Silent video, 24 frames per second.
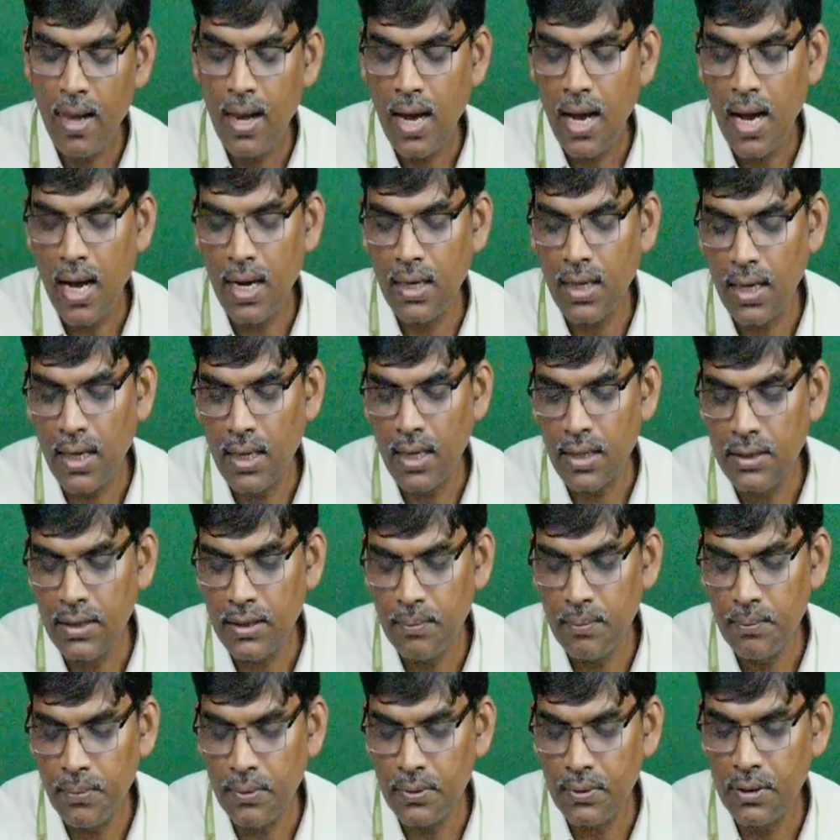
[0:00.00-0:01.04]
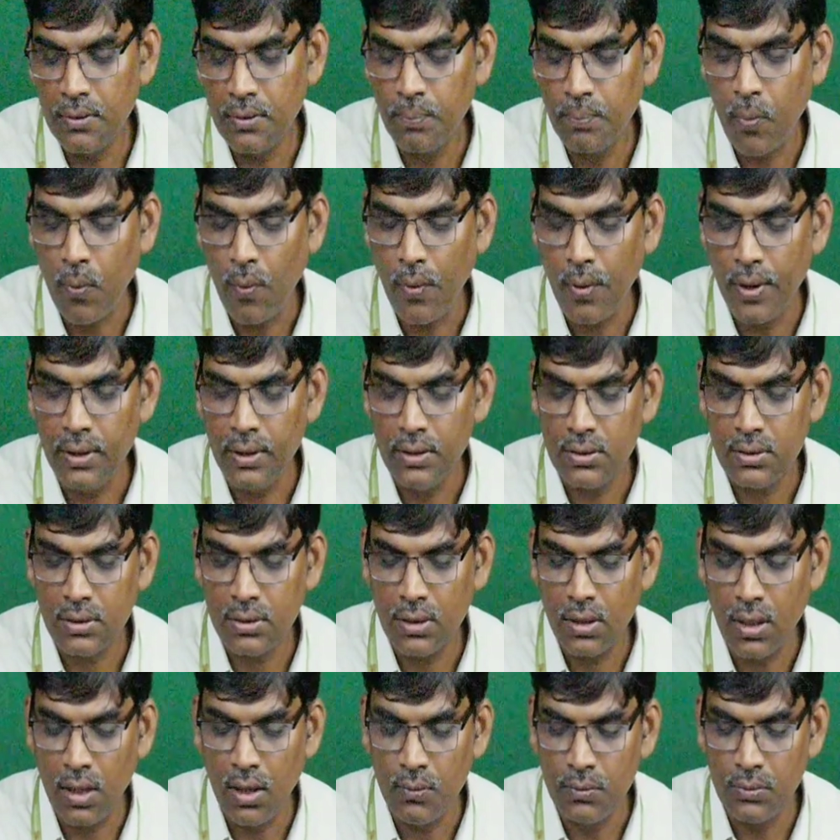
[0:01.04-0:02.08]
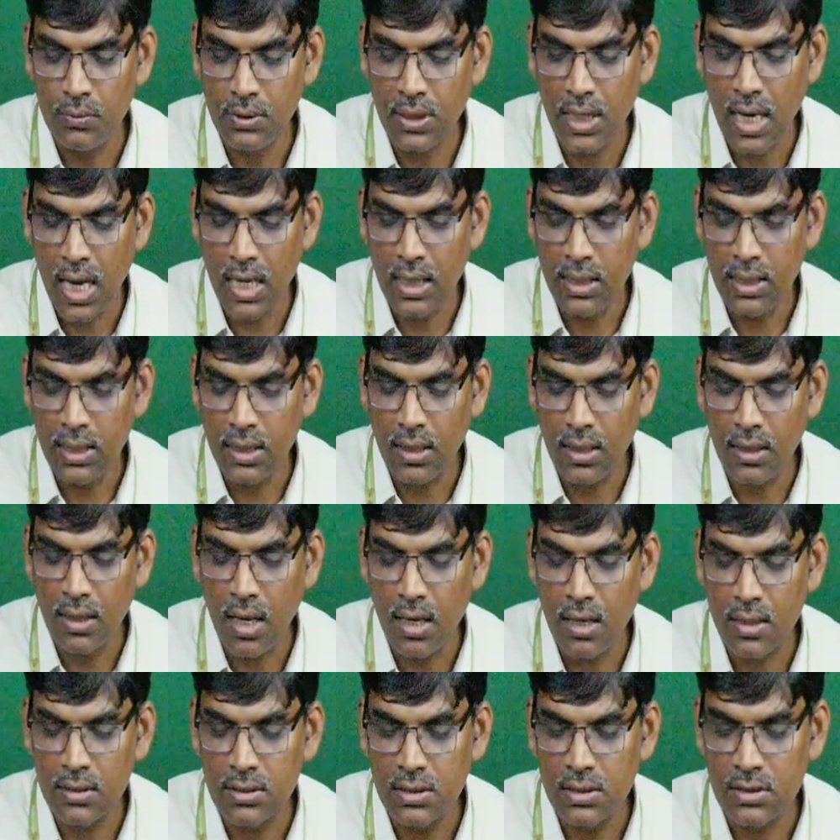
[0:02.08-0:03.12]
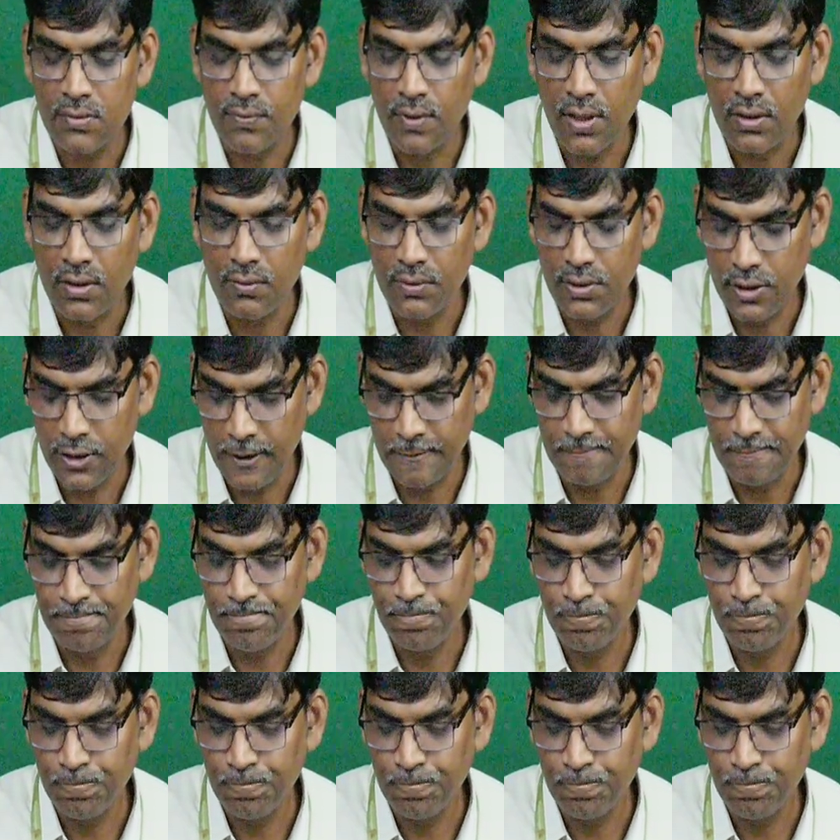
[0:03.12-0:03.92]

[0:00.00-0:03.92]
And another important point, how to calculate the RSH value here.